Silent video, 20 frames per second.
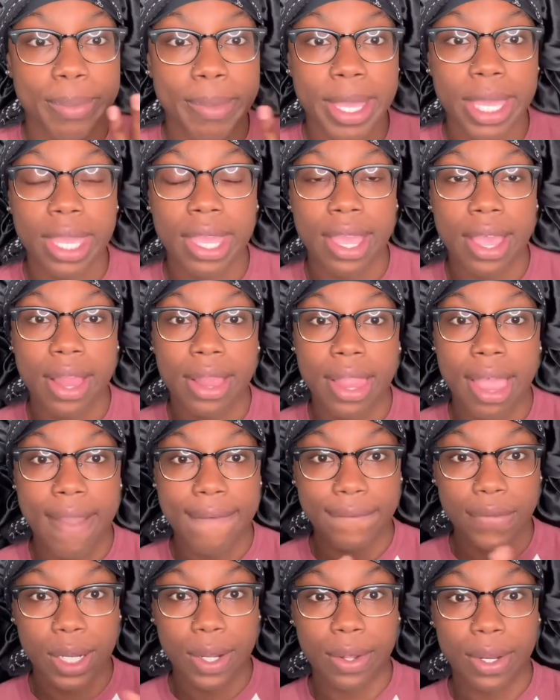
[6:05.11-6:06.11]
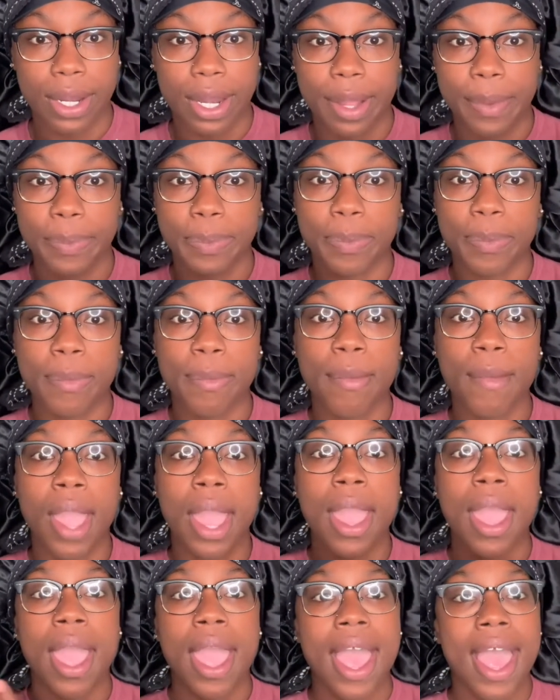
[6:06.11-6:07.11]
making y'all laugh and all
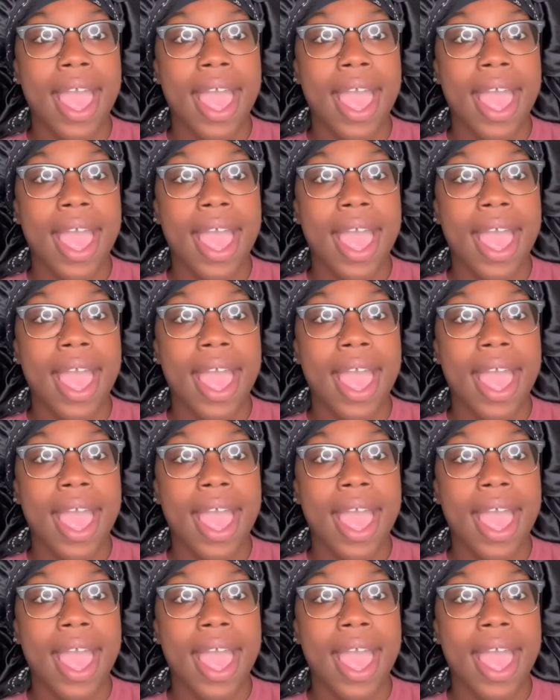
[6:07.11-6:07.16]
that.